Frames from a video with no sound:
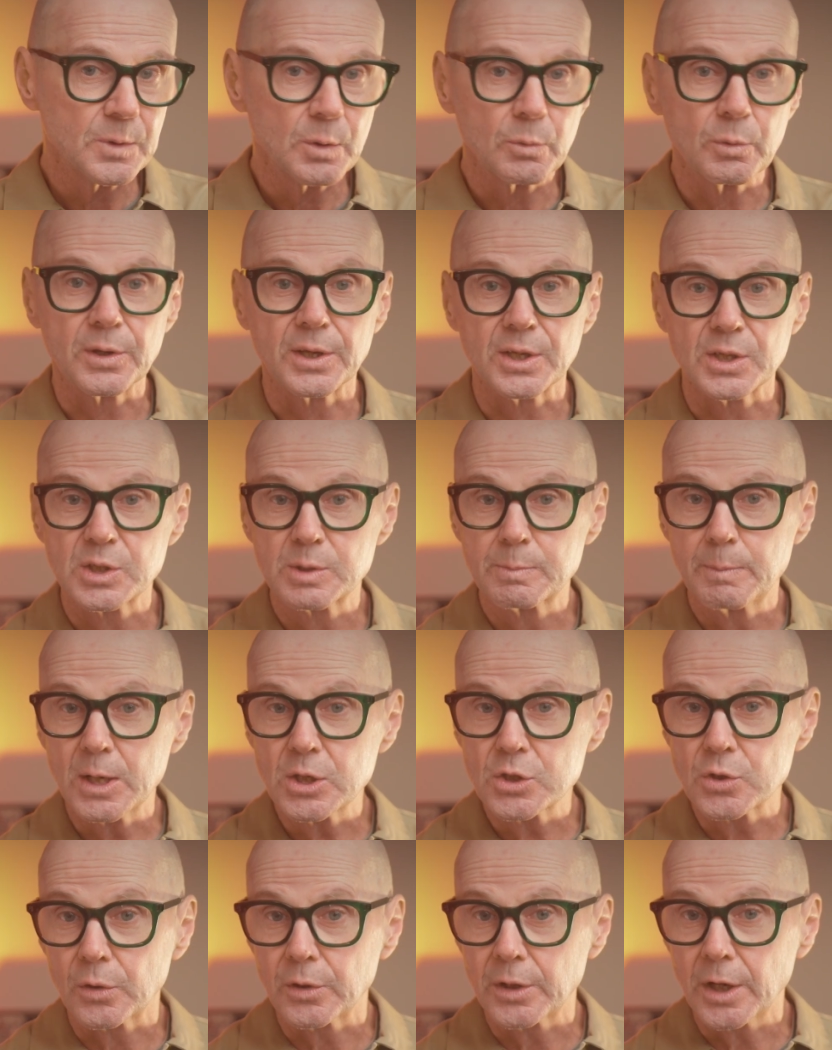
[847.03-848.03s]
with a
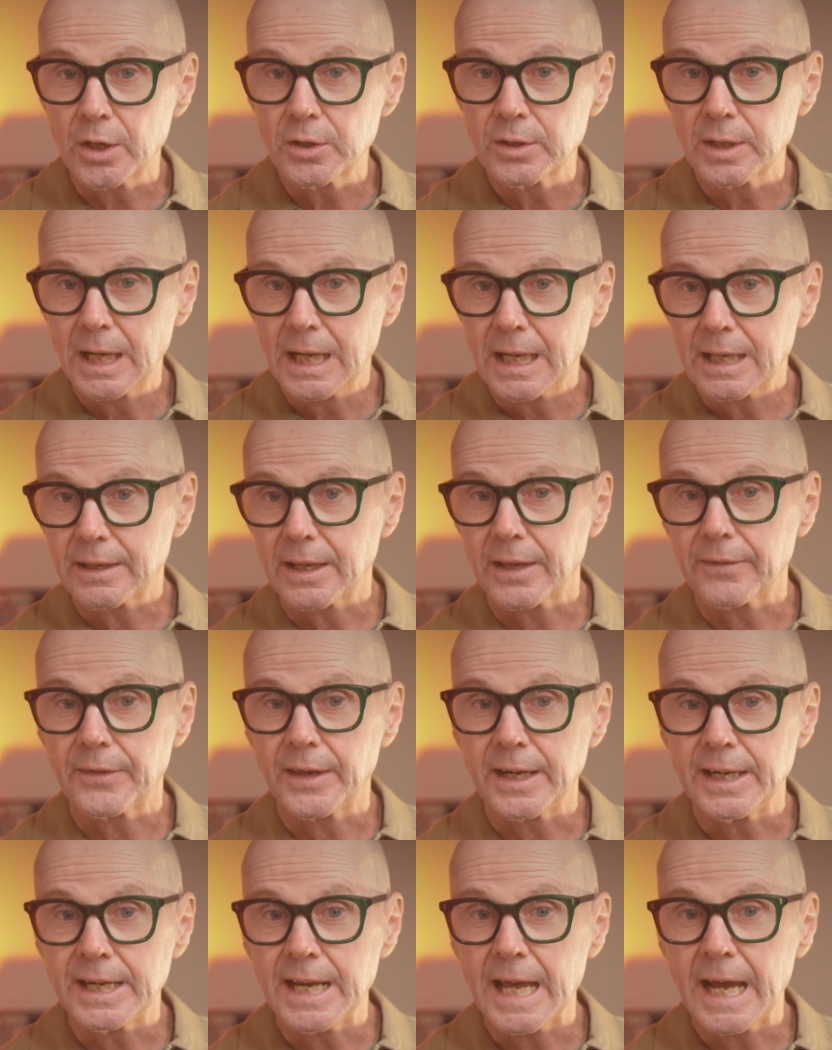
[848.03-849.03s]
special note that the
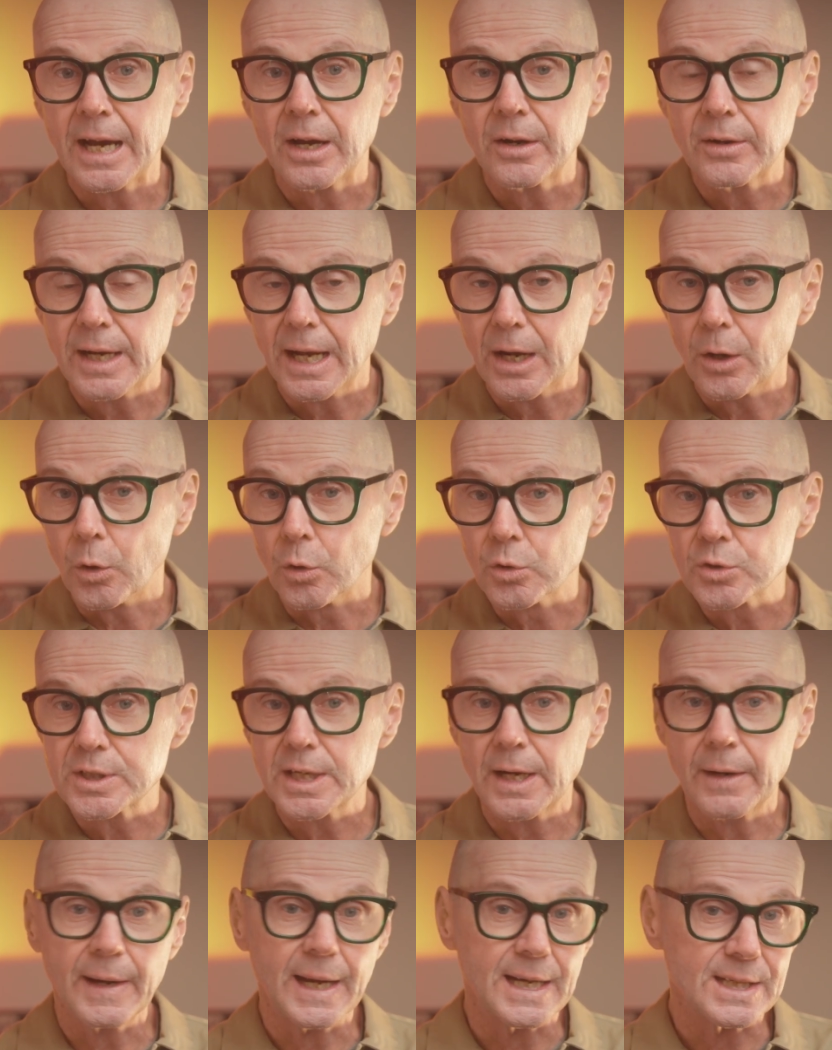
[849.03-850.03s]
noun
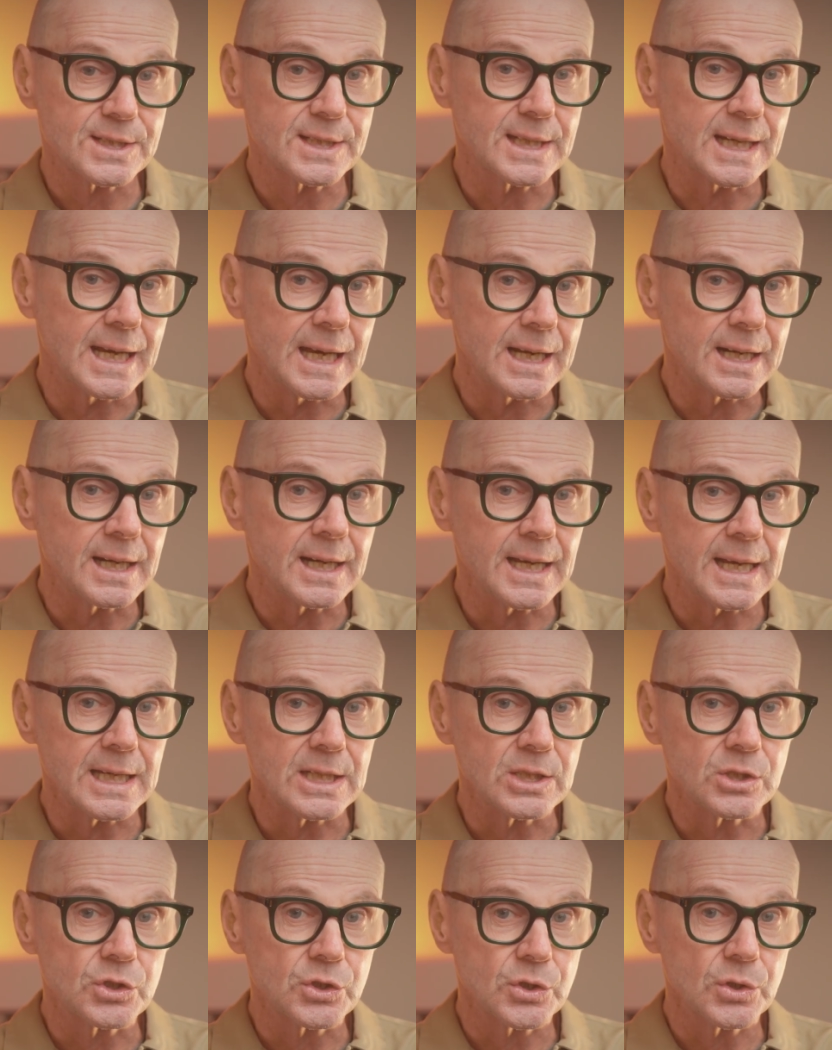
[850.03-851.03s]
also has to get an
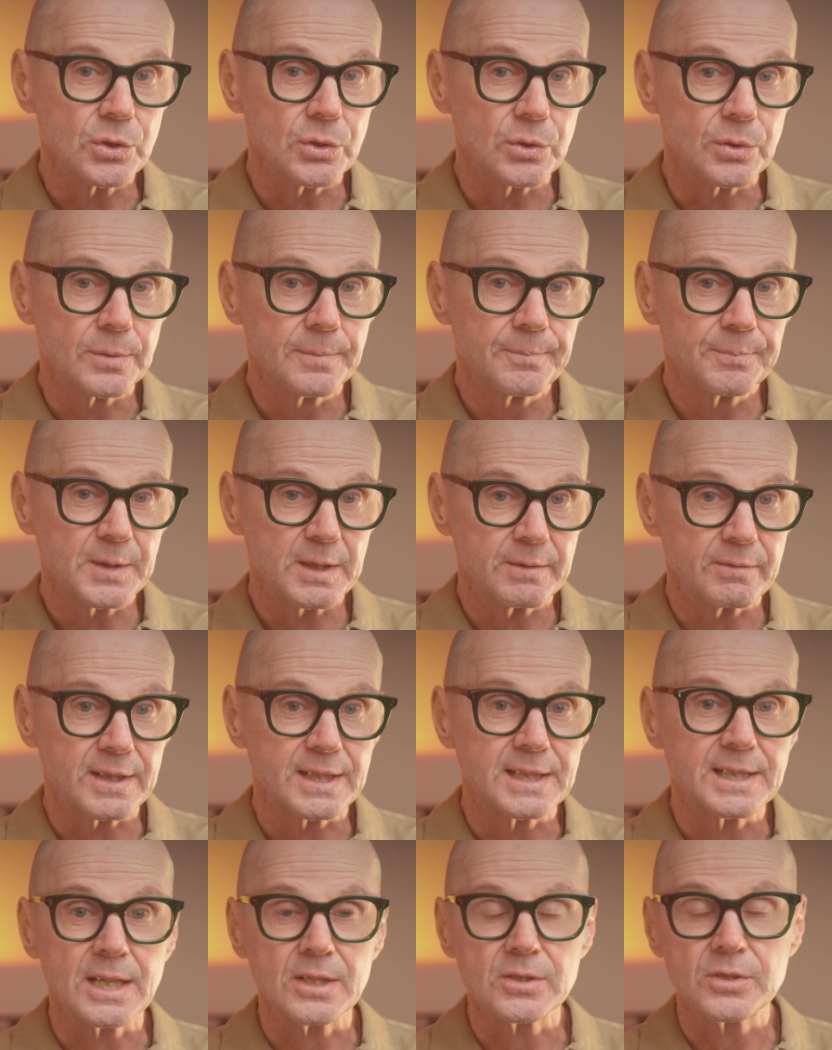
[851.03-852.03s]
N too, if
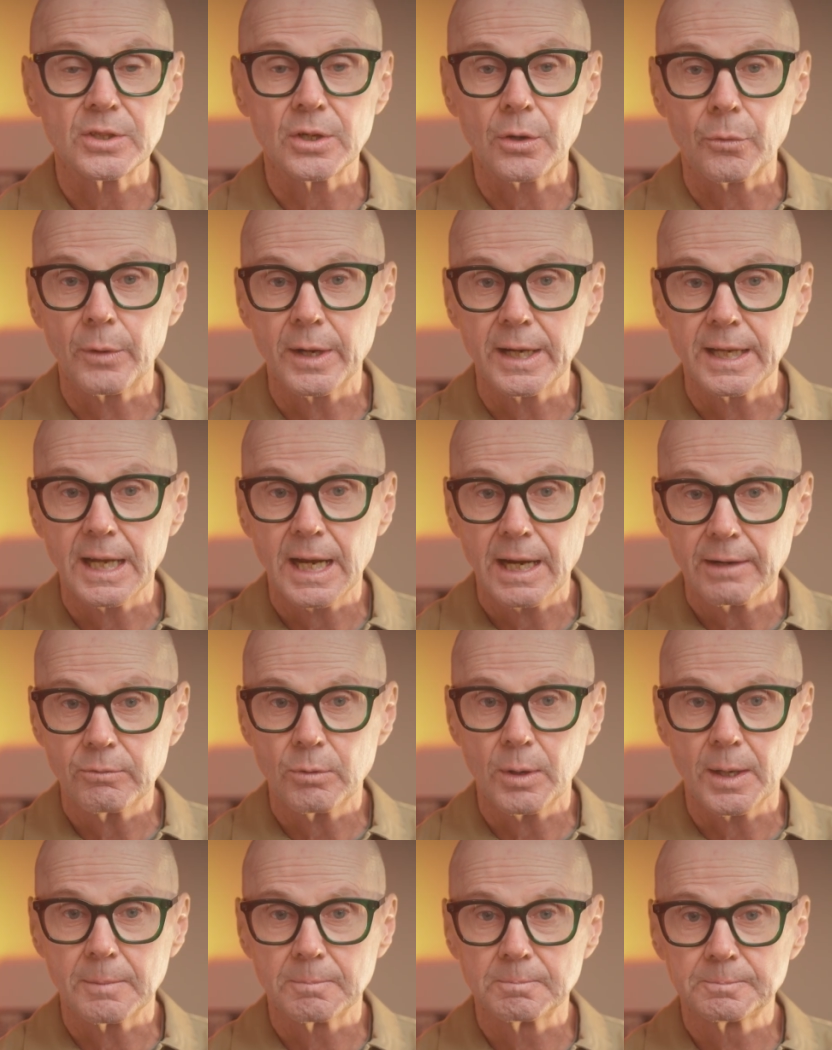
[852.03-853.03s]
it doesn't already have
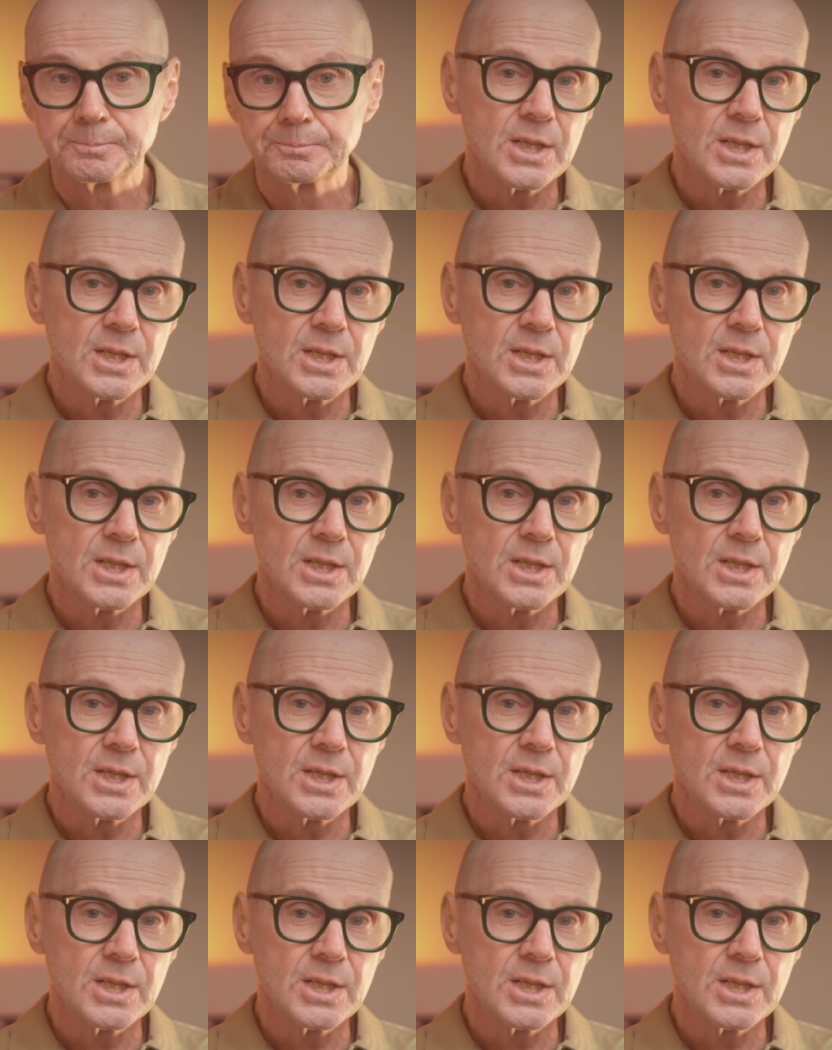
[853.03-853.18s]
one.